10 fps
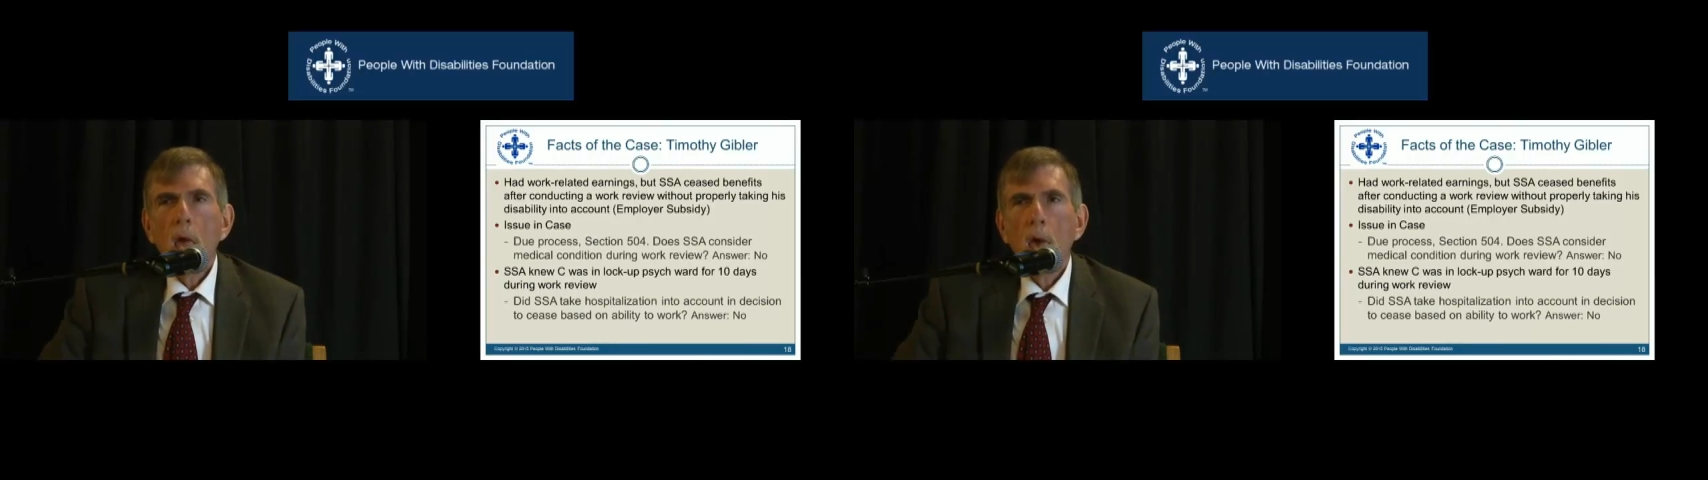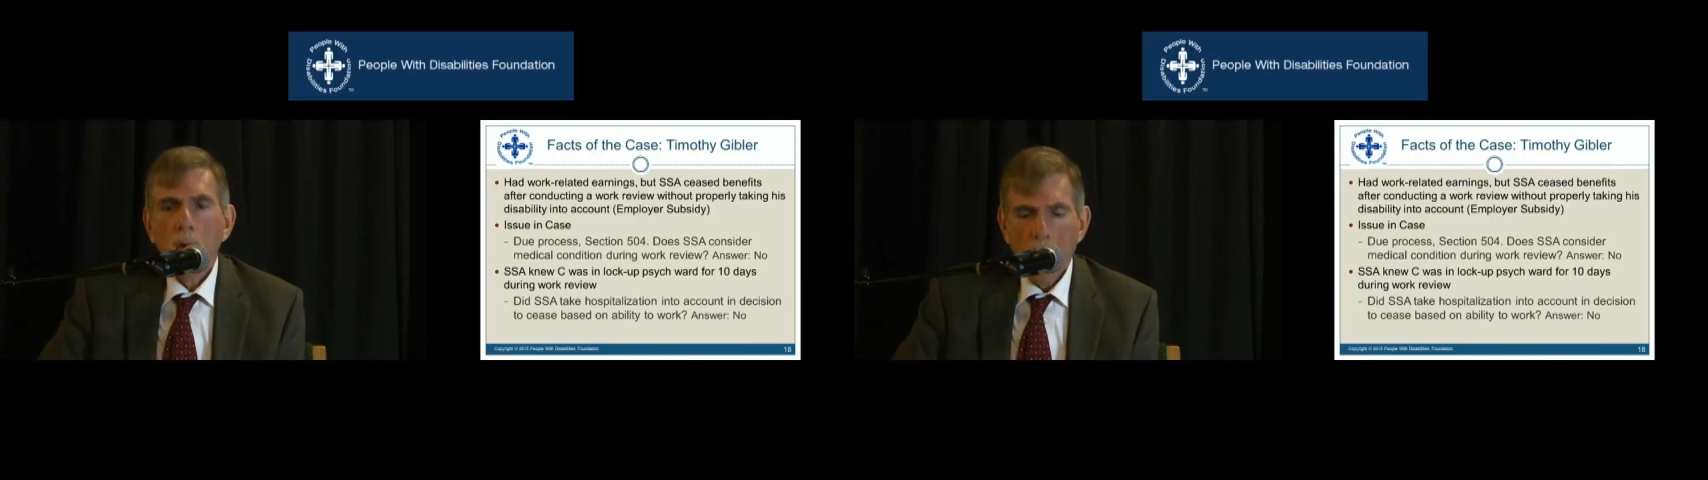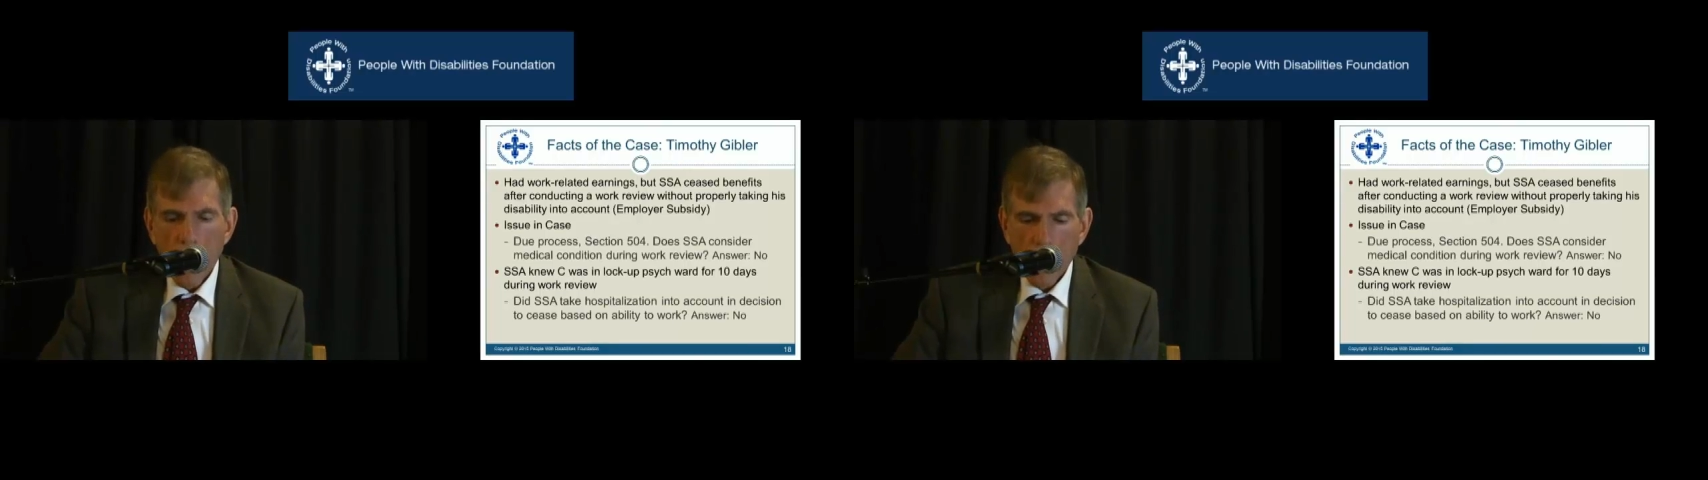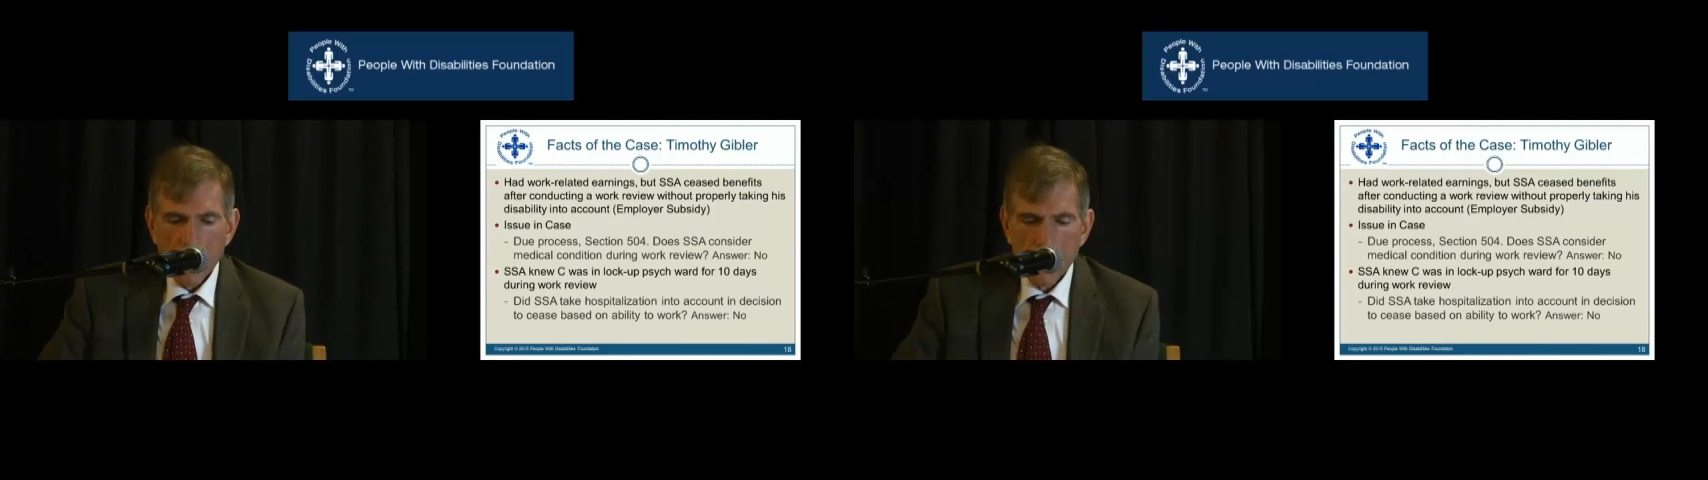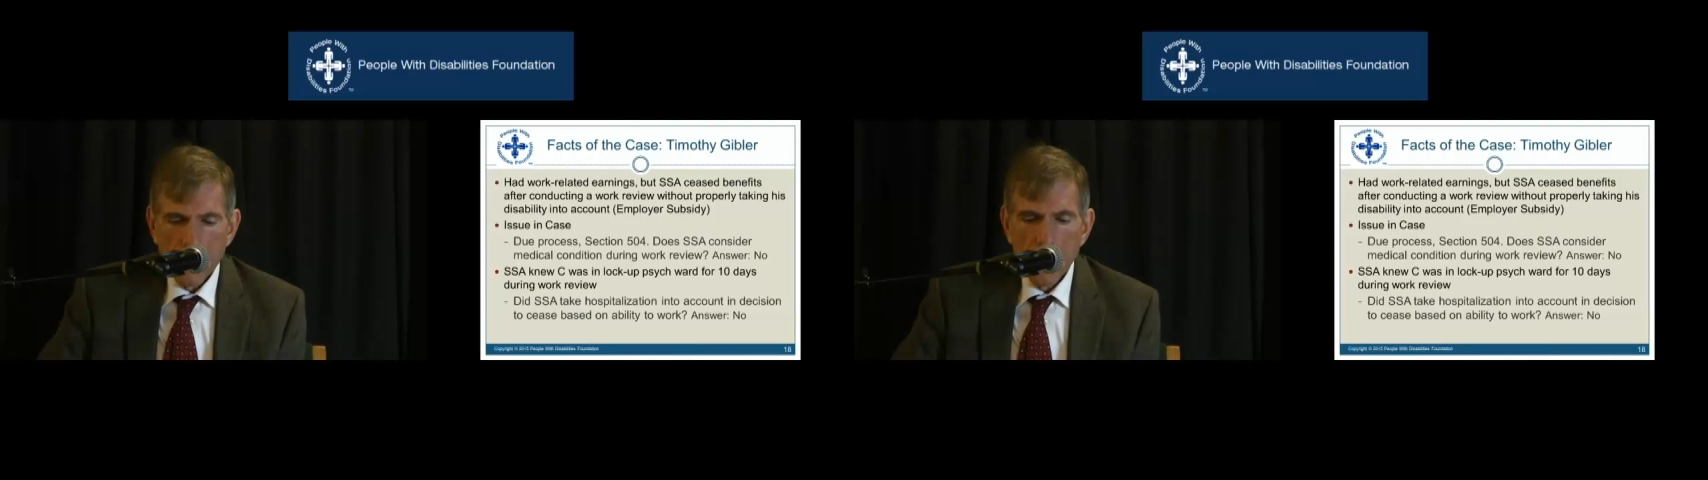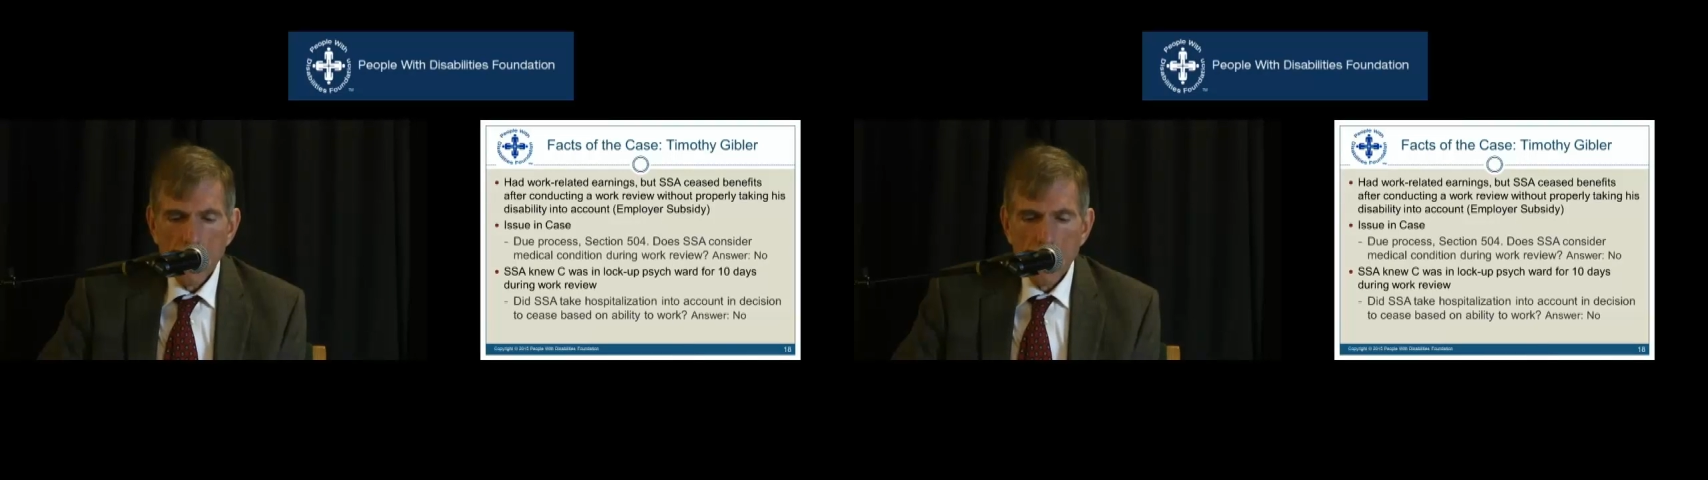and